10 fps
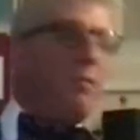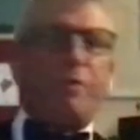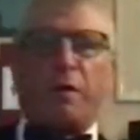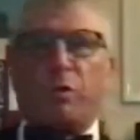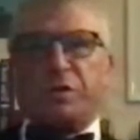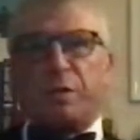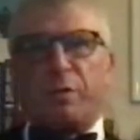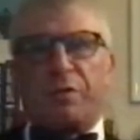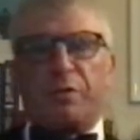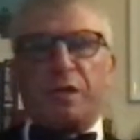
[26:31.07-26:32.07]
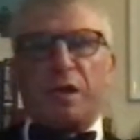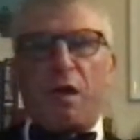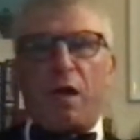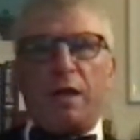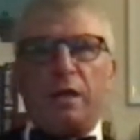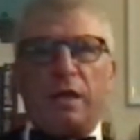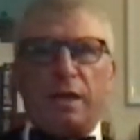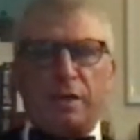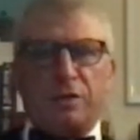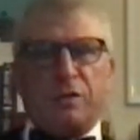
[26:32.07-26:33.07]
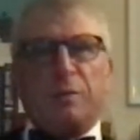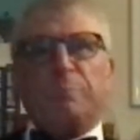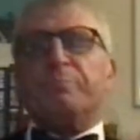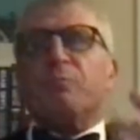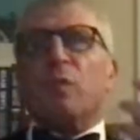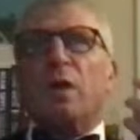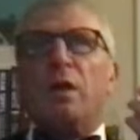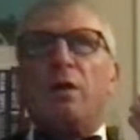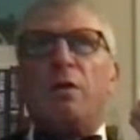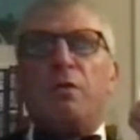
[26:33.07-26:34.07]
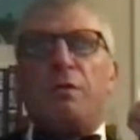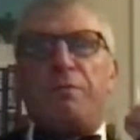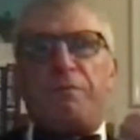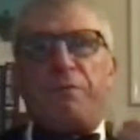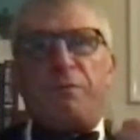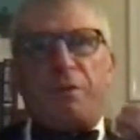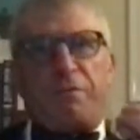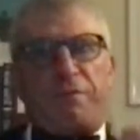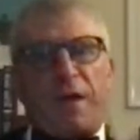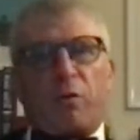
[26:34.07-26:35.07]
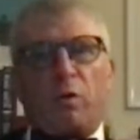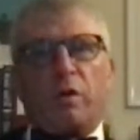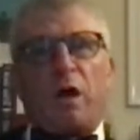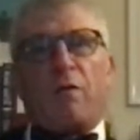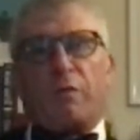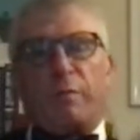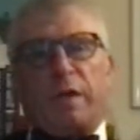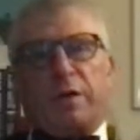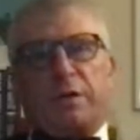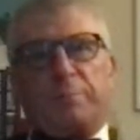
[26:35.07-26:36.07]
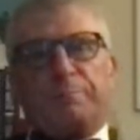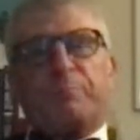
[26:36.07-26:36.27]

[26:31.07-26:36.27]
Federalist number 39 is the federal government.